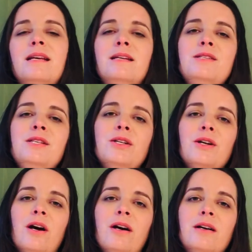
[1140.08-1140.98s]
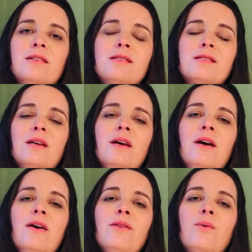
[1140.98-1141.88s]
into your hearts,
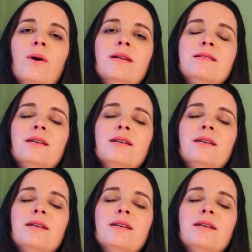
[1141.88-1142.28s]
the ones